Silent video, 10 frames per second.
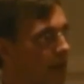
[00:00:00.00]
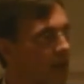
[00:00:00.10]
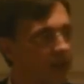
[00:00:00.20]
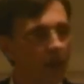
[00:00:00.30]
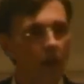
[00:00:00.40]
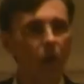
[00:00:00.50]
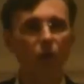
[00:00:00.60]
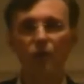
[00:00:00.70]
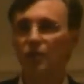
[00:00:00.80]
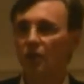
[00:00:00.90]
And that's how it
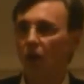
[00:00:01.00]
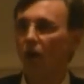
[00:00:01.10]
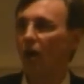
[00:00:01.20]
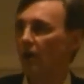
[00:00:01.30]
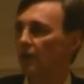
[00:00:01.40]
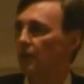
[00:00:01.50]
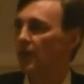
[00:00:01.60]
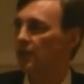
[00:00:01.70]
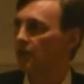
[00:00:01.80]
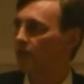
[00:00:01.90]
works in all of the
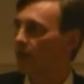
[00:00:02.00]
rest of